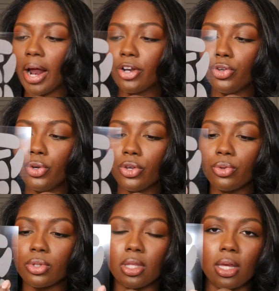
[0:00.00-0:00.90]
I do
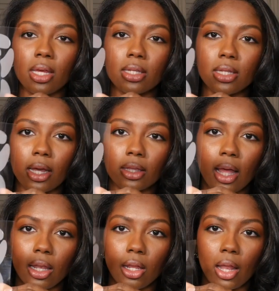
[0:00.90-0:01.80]
use these like
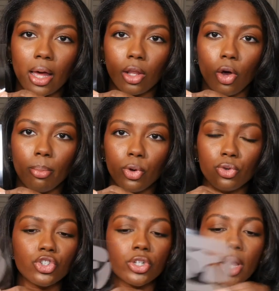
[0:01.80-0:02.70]
that look like a little
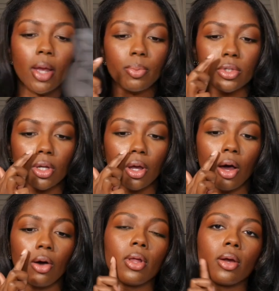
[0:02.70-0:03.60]
moon shape to
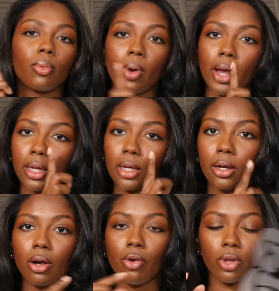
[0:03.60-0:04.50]
go like right
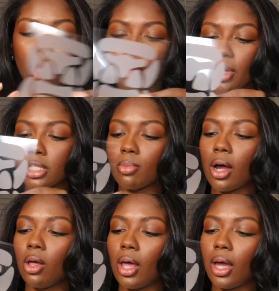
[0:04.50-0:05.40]
here over like my
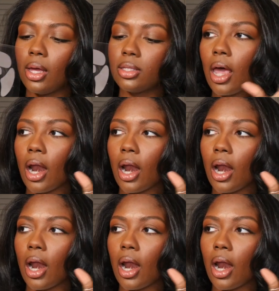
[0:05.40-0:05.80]
smile lines.